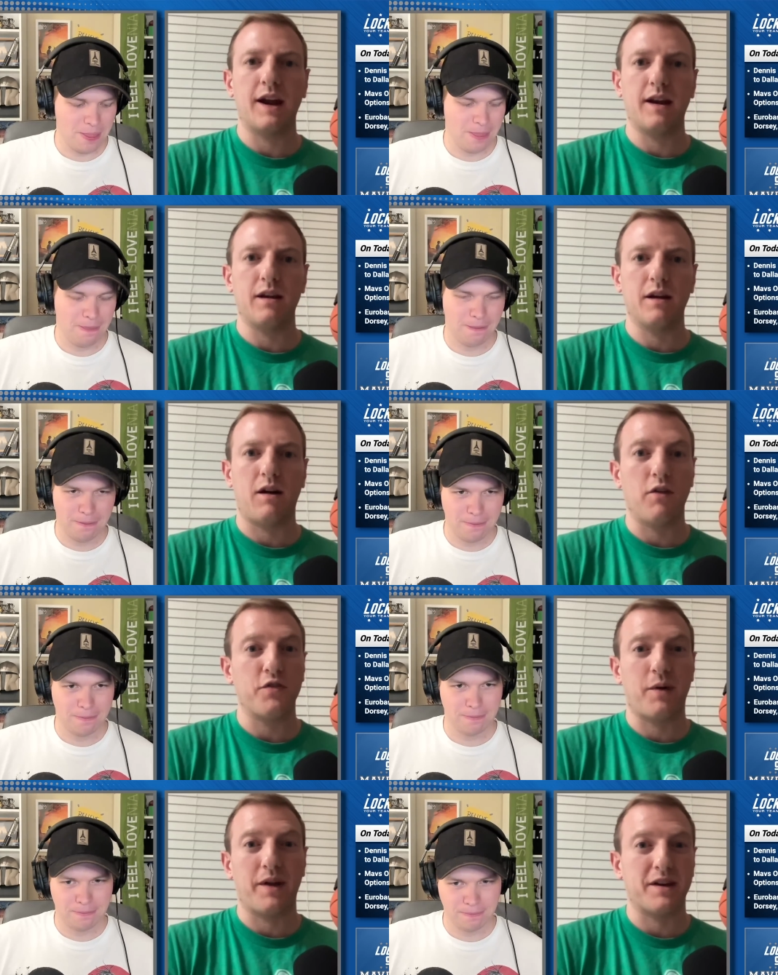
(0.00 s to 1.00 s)
Speaker 1: and
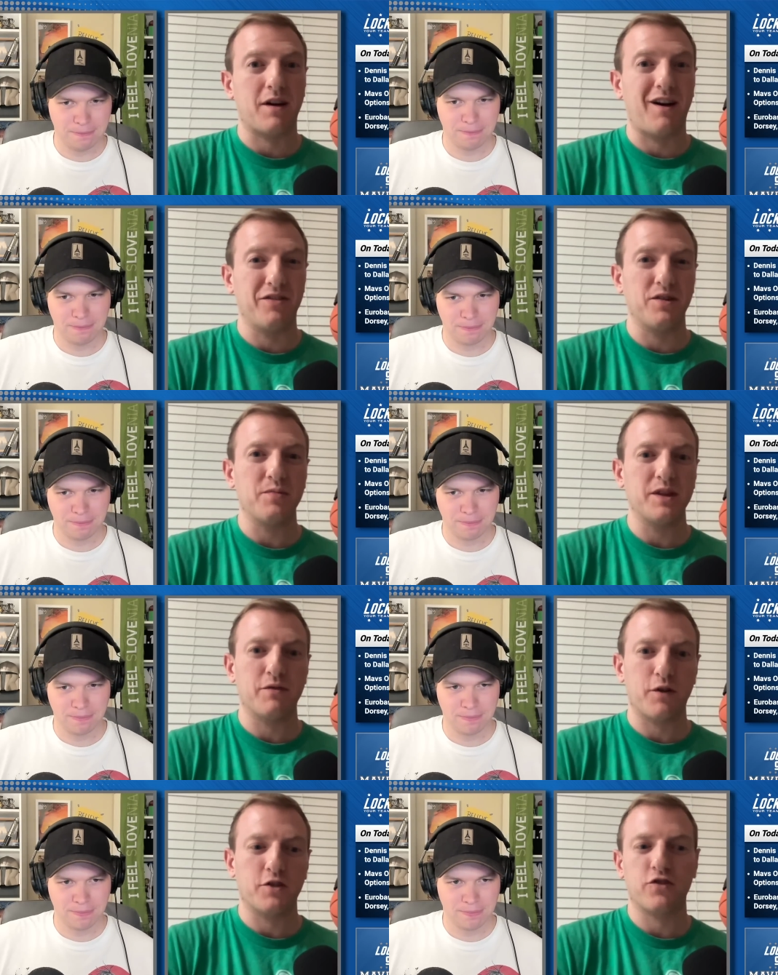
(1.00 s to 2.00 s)
also I think Conley will
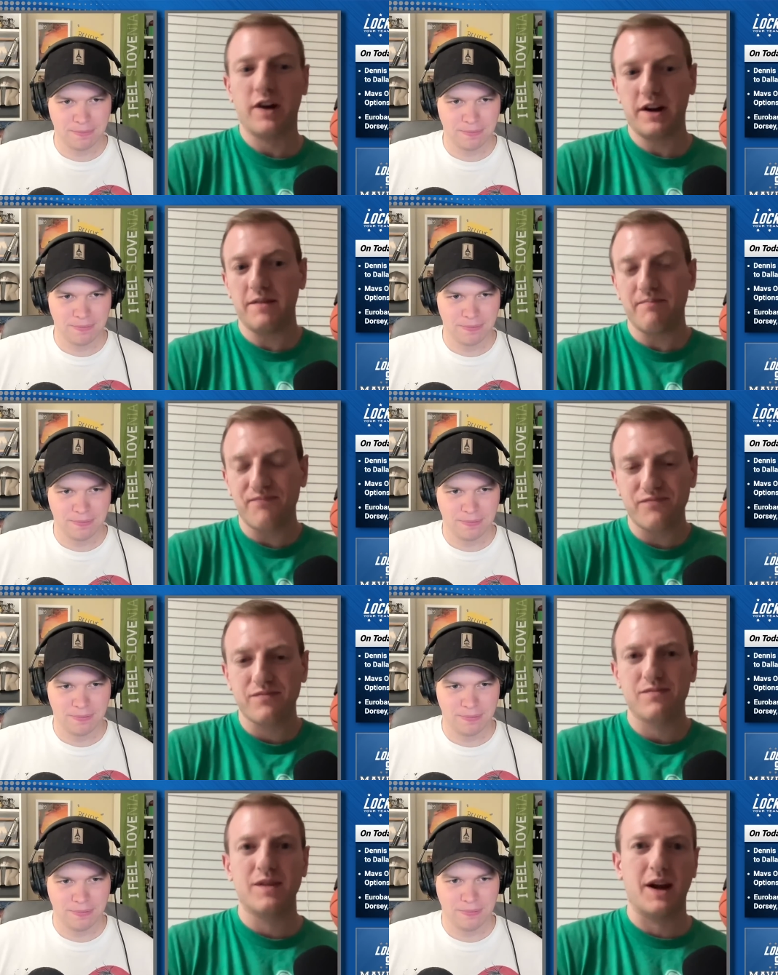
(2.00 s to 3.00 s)
be the first traded,
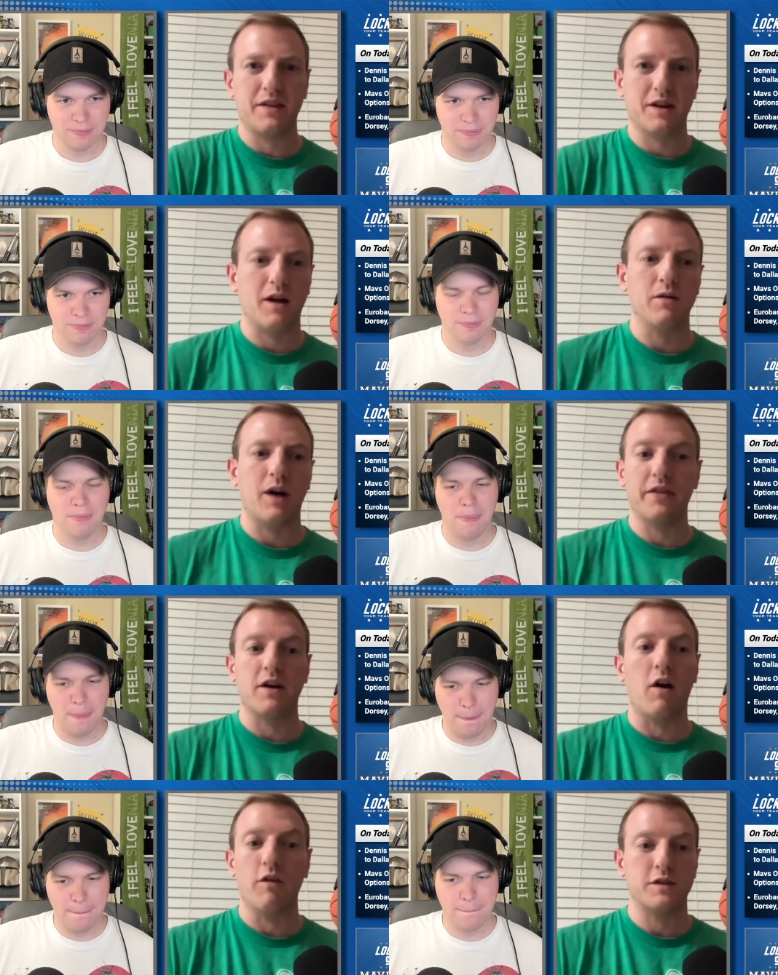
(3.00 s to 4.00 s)
and I think I'll, I
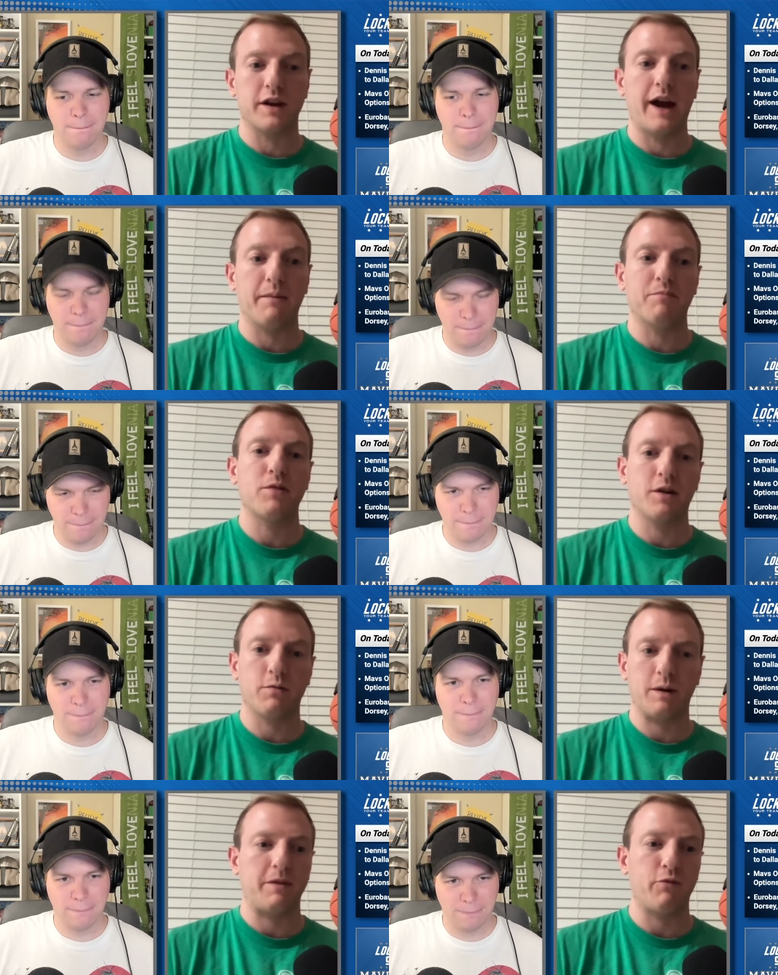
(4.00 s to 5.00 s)
think all of it's going to happen
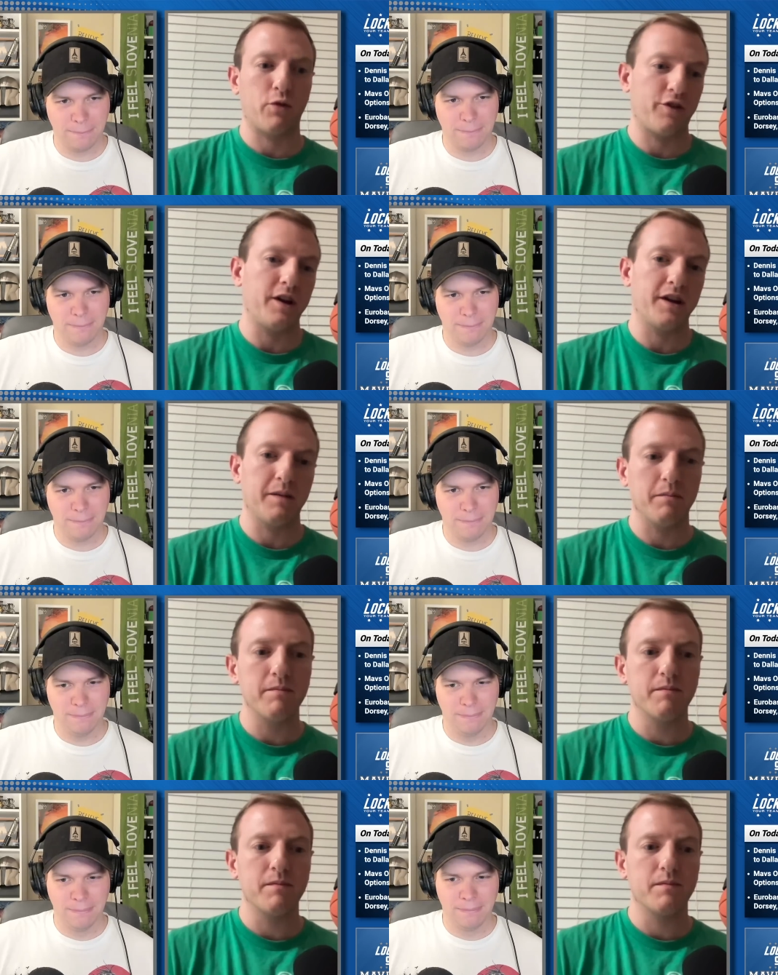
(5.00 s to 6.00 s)
pretty quick before training camp.
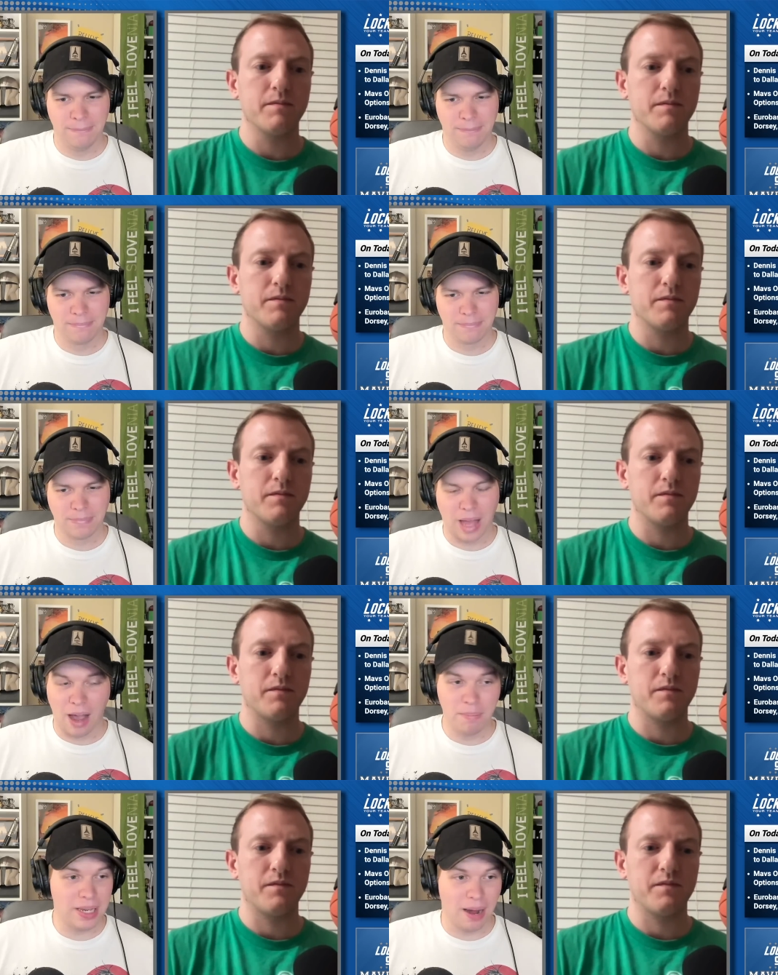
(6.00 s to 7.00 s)
Speaker 2: Mm.
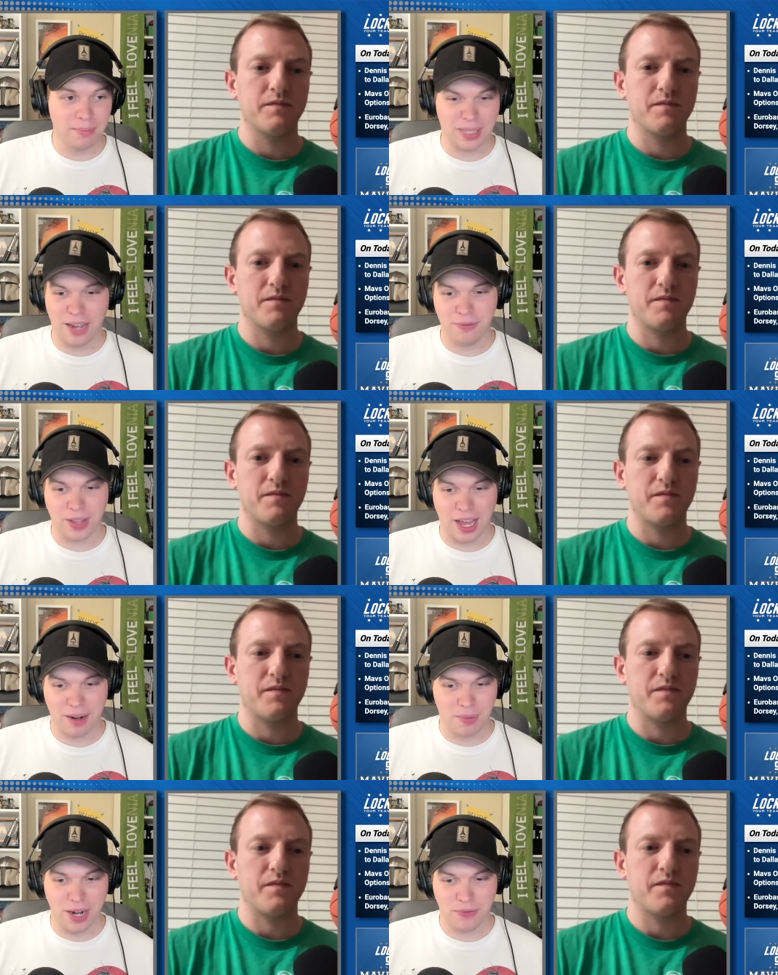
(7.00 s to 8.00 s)
I'm I'm down for that.
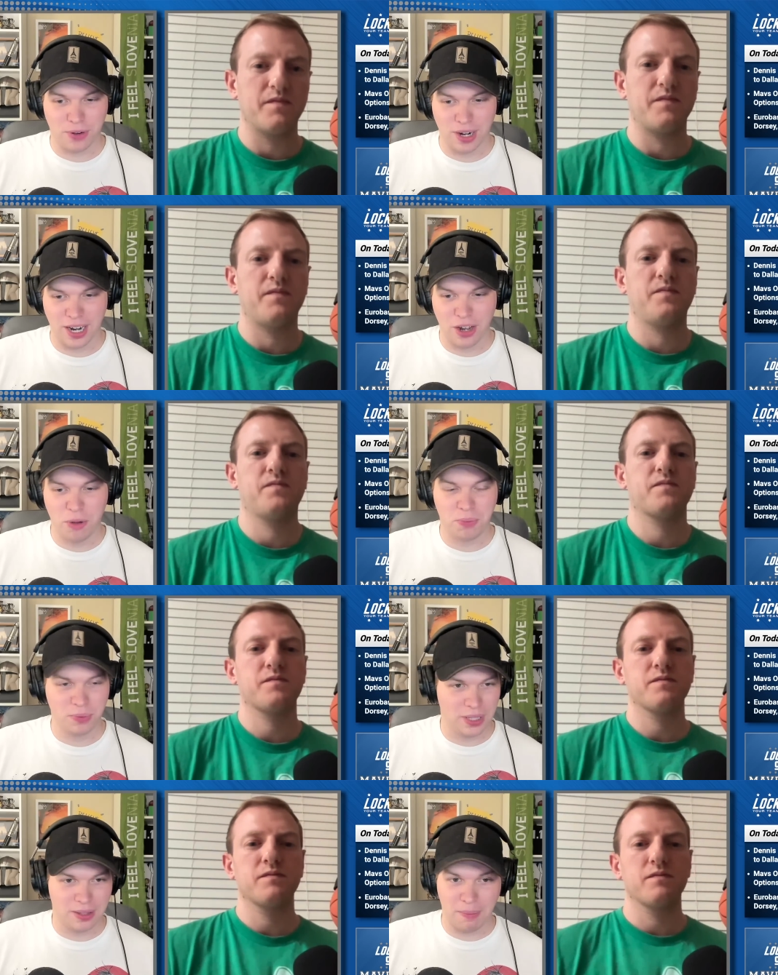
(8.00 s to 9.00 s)
I'm ready for it. And I hope
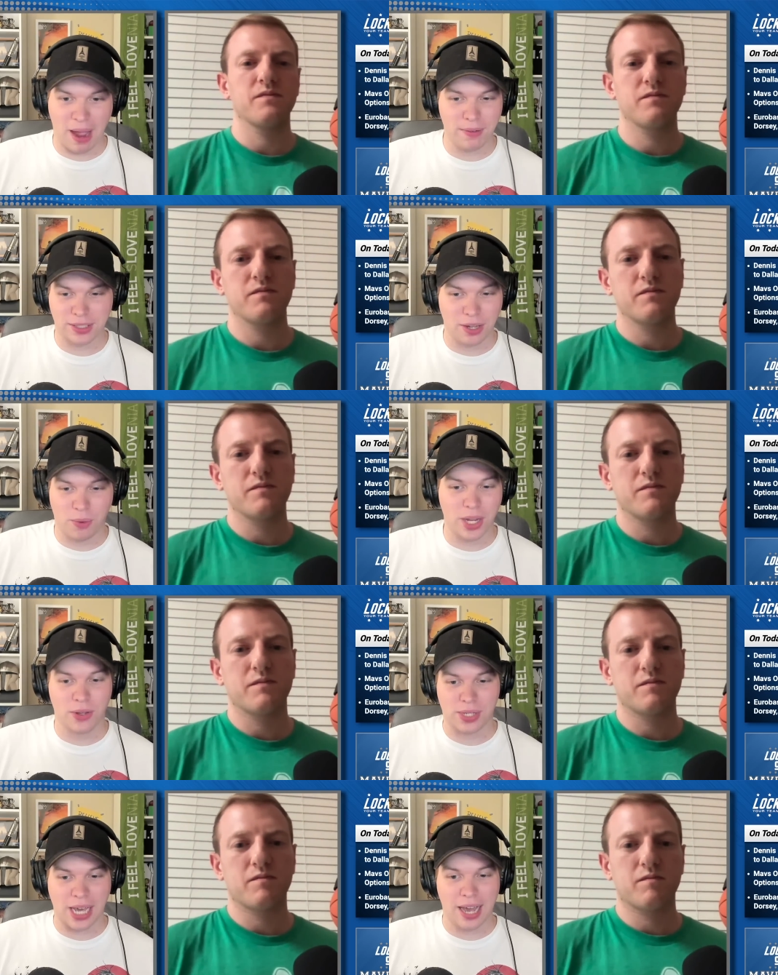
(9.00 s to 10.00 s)
the Mavericks get one of
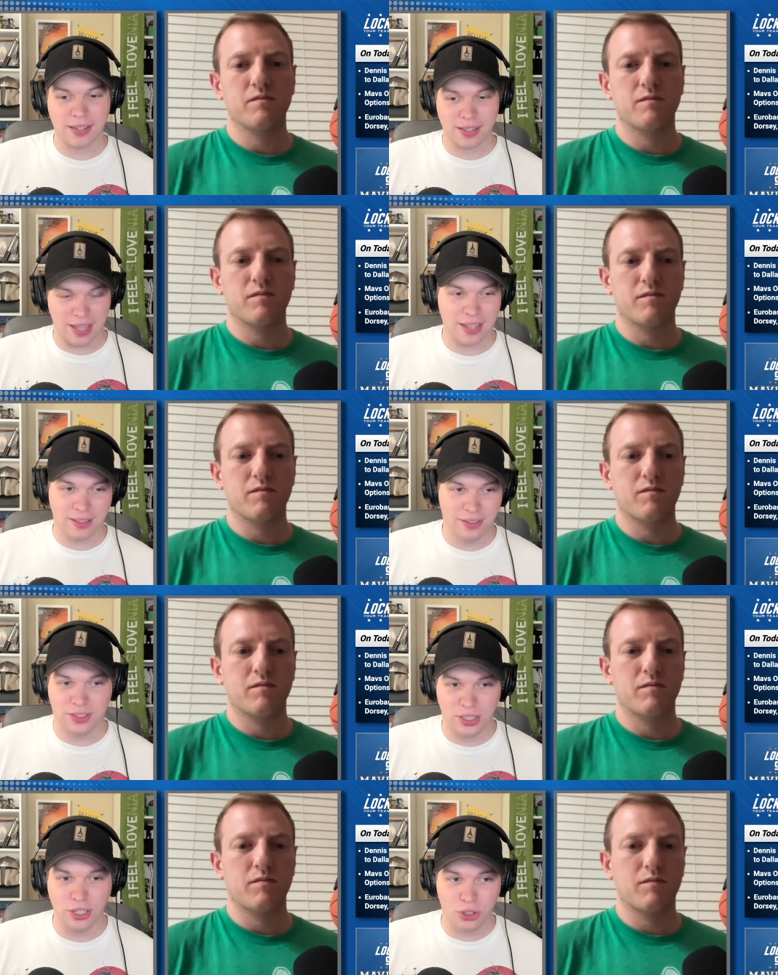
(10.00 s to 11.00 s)
those guys because they
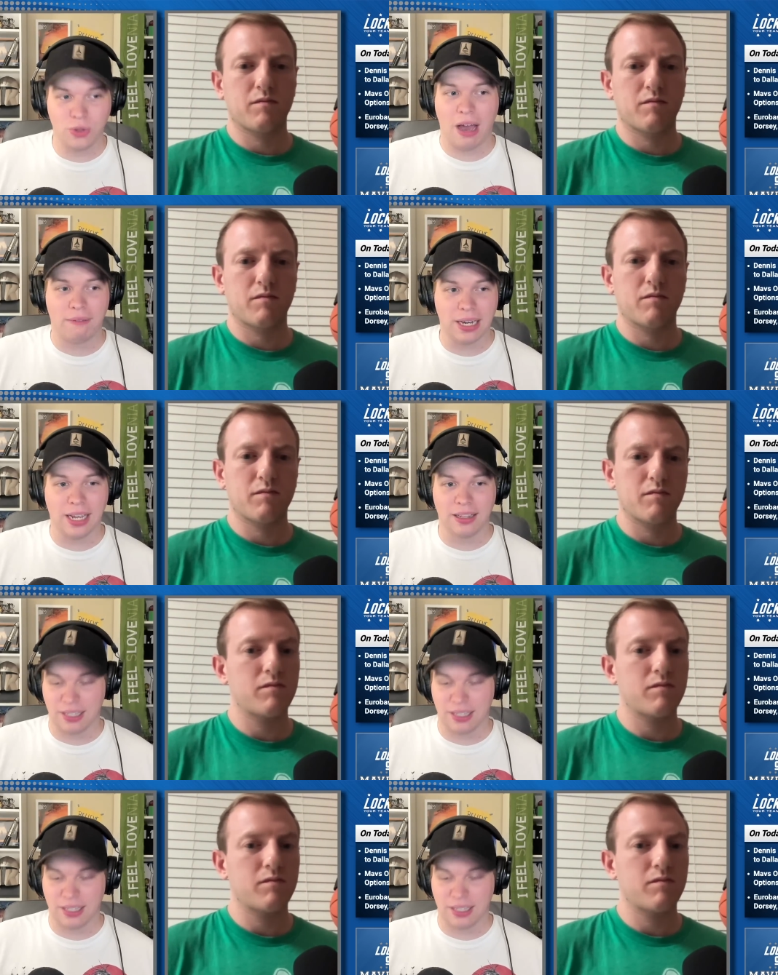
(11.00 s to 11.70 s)
still do have a need.